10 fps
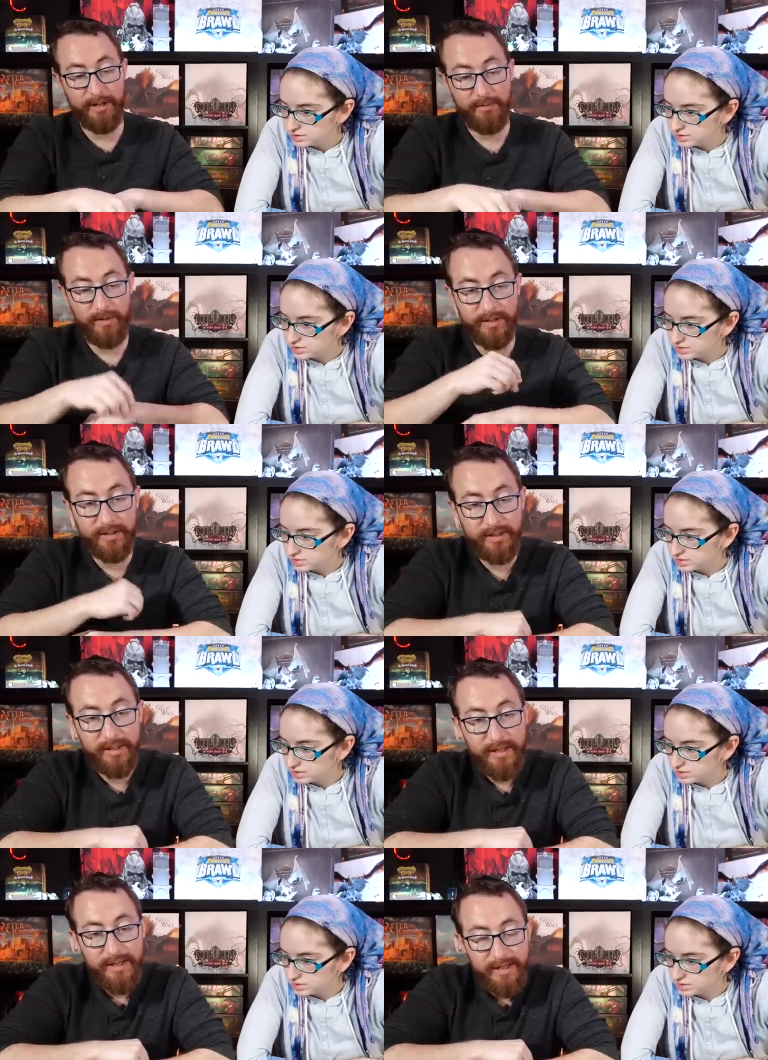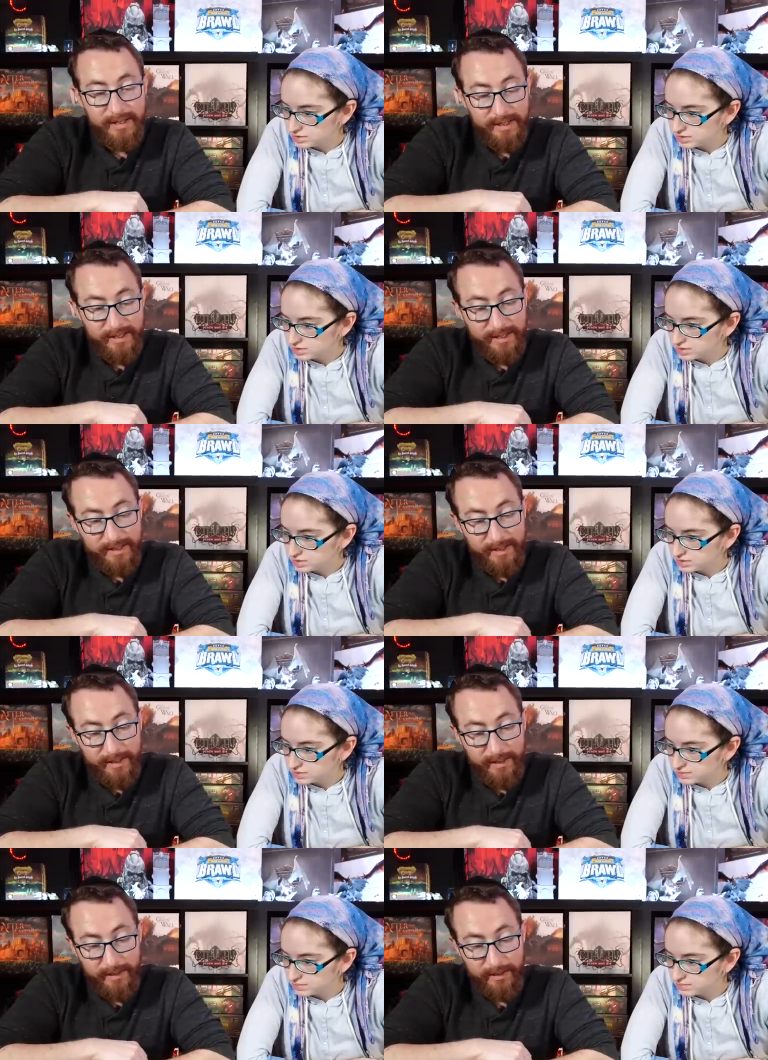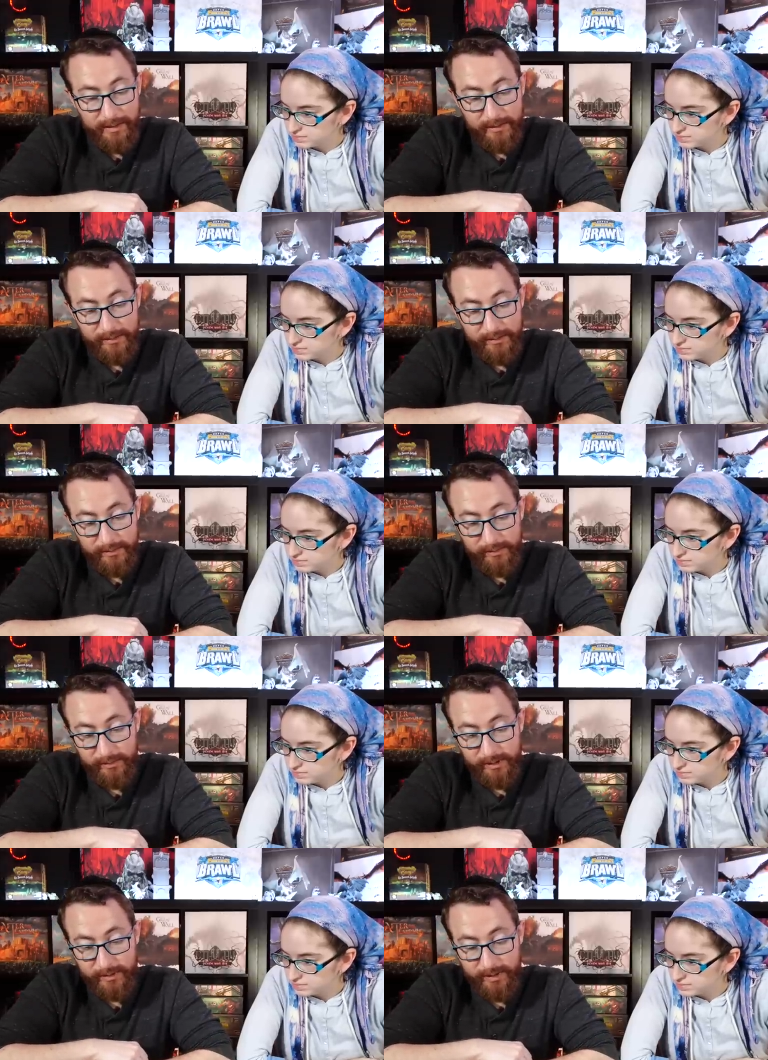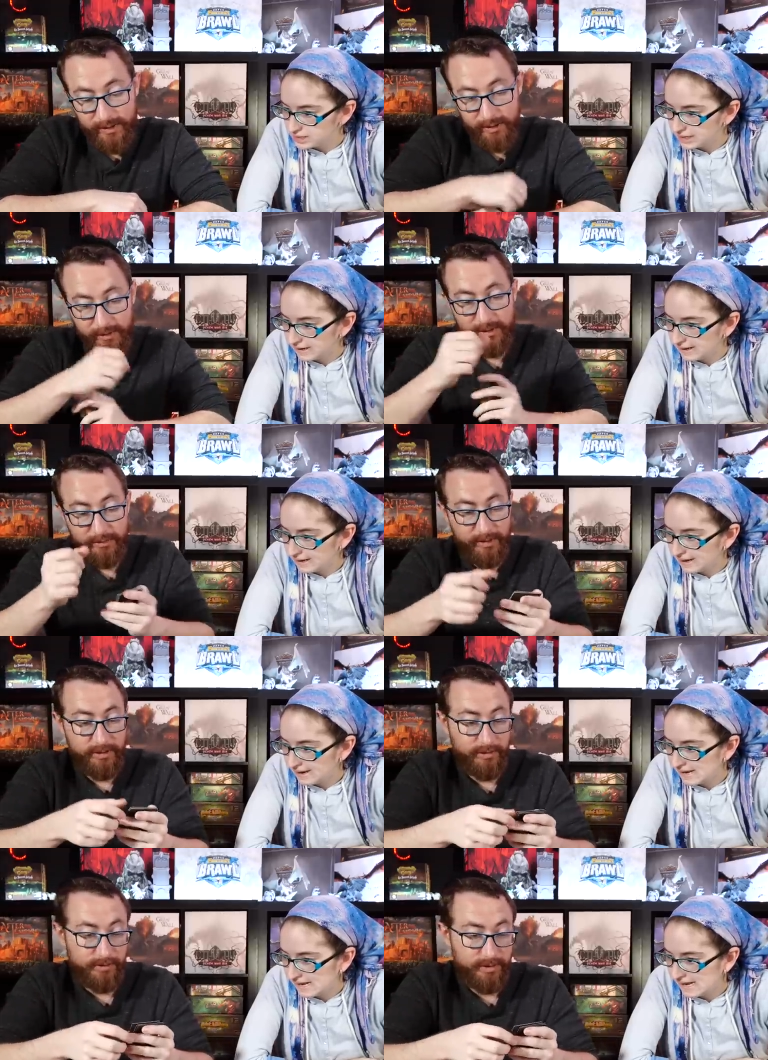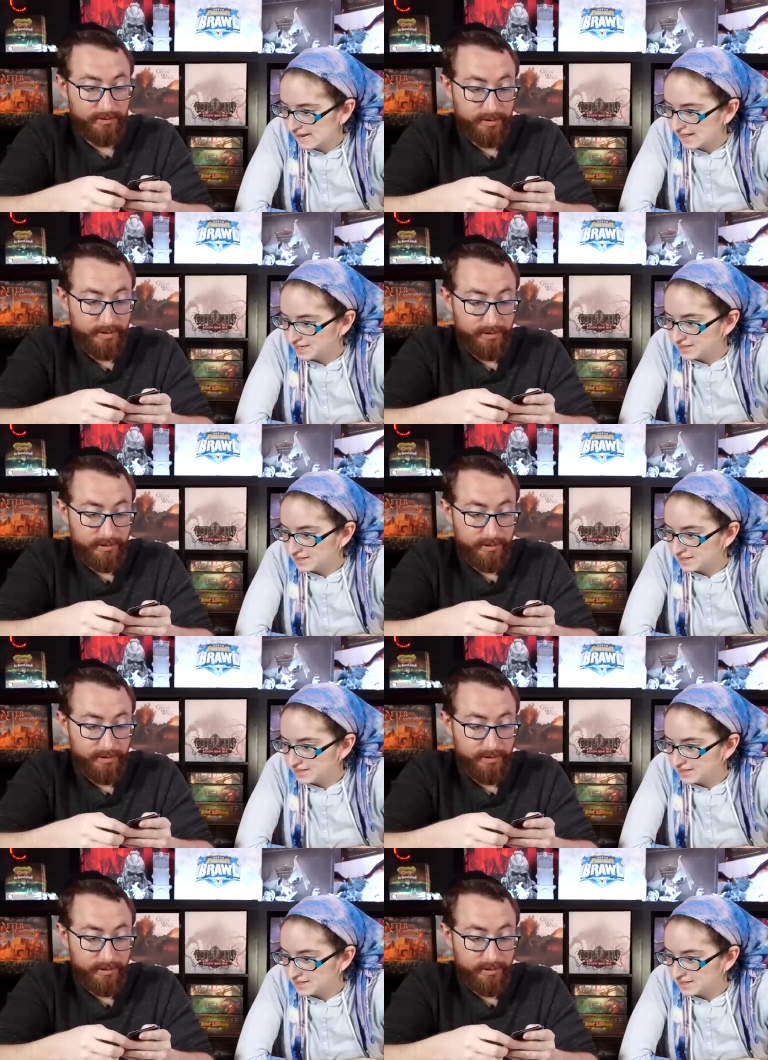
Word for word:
Speaker 1: what I wanted. Oh, what do I do? What do I do? What do I